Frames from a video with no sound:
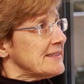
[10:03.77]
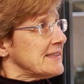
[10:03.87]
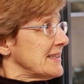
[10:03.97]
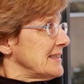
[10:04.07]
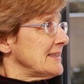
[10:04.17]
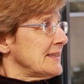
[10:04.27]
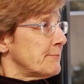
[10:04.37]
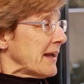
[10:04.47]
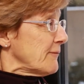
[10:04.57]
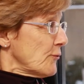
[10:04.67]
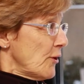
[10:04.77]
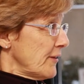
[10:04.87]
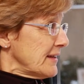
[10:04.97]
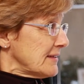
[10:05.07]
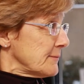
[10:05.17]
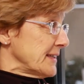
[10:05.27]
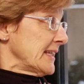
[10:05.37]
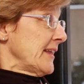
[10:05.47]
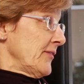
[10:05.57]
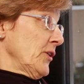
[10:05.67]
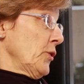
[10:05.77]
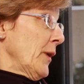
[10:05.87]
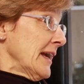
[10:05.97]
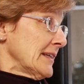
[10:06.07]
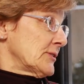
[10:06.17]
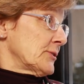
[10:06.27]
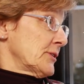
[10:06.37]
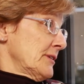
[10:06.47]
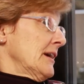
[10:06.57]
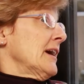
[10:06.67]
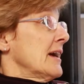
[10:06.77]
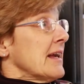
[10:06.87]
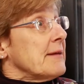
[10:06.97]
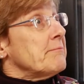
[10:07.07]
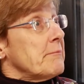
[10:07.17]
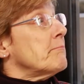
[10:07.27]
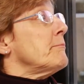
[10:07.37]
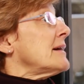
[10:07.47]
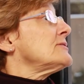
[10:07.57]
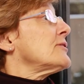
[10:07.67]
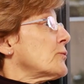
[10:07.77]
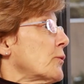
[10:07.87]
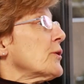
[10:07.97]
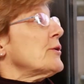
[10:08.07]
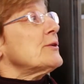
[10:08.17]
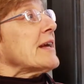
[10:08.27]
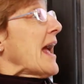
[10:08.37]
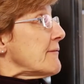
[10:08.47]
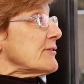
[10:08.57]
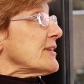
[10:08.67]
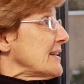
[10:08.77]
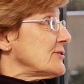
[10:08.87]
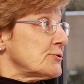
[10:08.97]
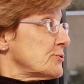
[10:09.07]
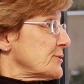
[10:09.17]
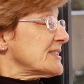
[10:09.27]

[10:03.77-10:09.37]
is it easy to pay for all this? I mean, in the U S or in much of the world, advertisers are